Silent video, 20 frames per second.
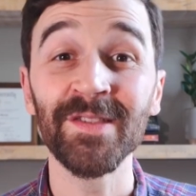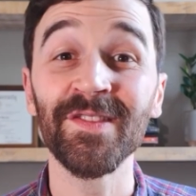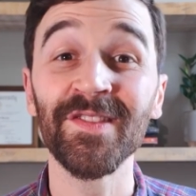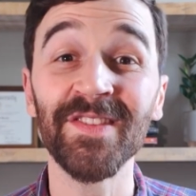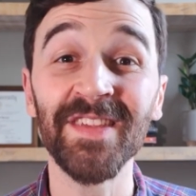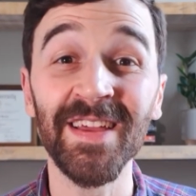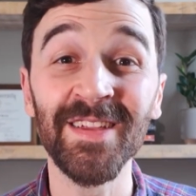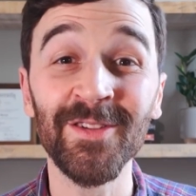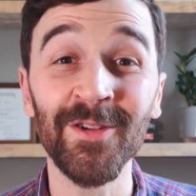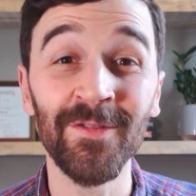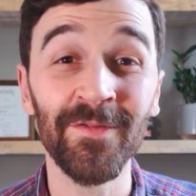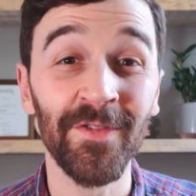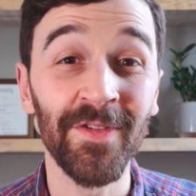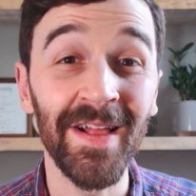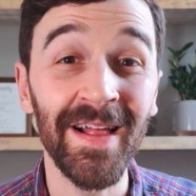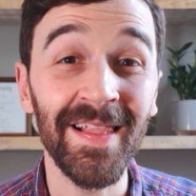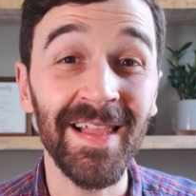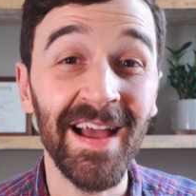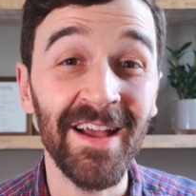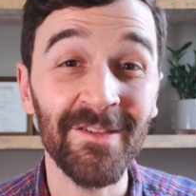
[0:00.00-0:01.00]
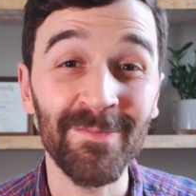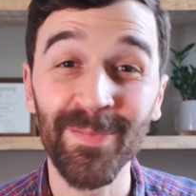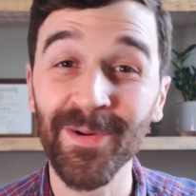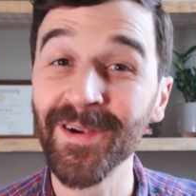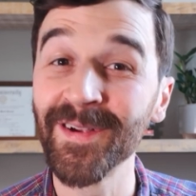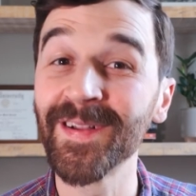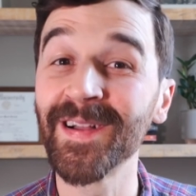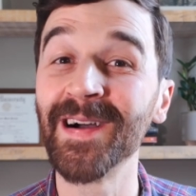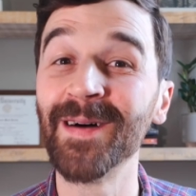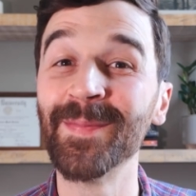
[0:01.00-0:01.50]
Stay tuned for that last
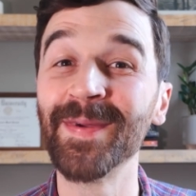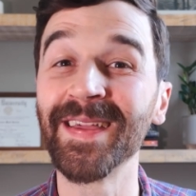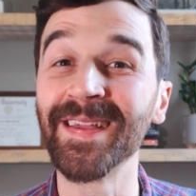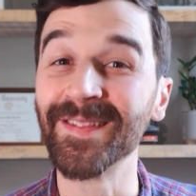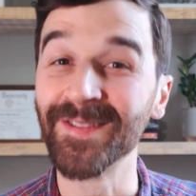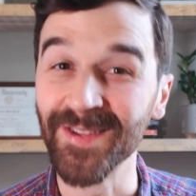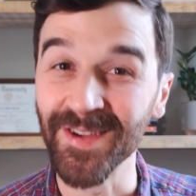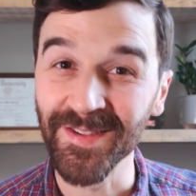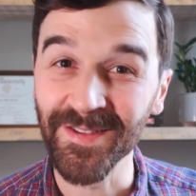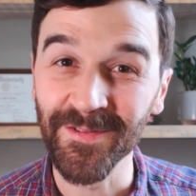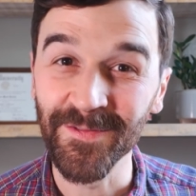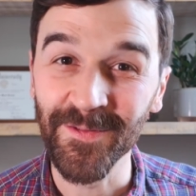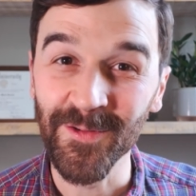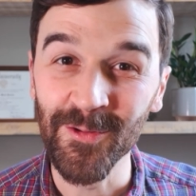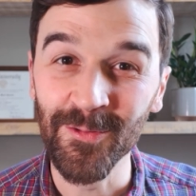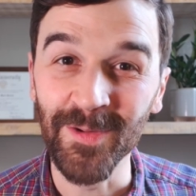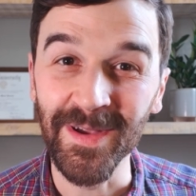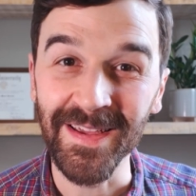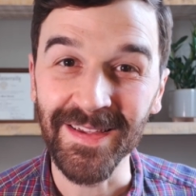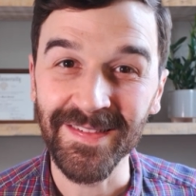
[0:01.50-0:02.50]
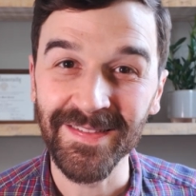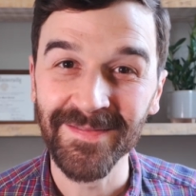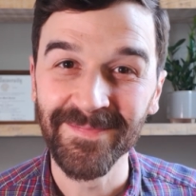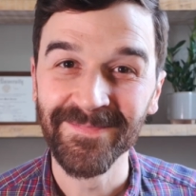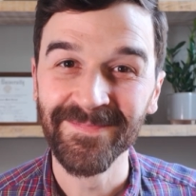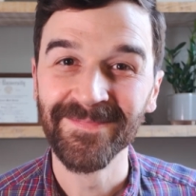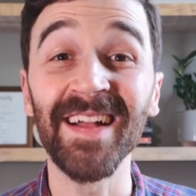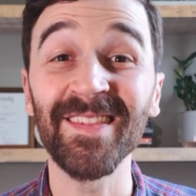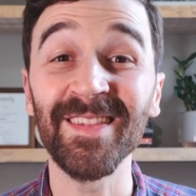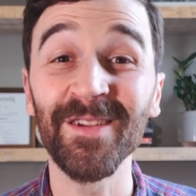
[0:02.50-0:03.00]
part coming in just a few weeks.
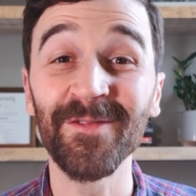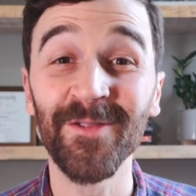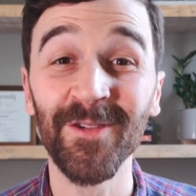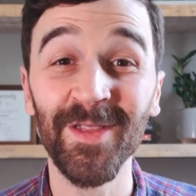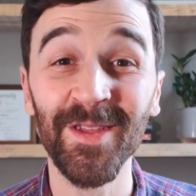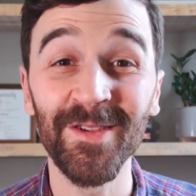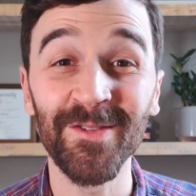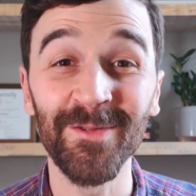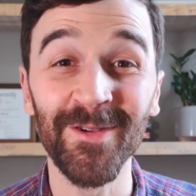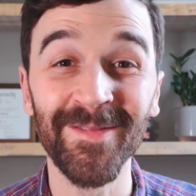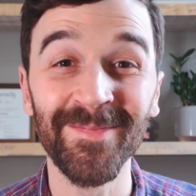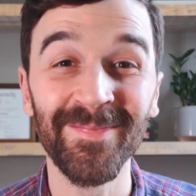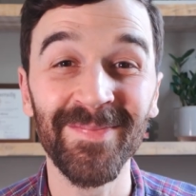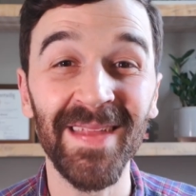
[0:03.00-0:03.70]
That's it for this one.